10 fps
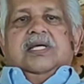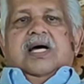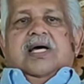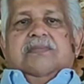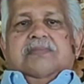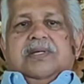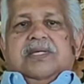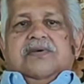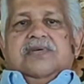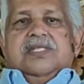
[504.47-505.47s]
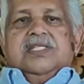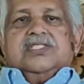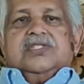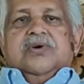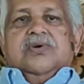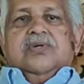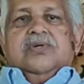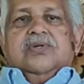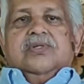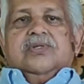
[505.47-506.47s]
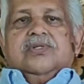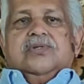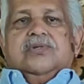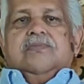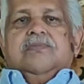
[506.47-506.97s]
I am giving this talk to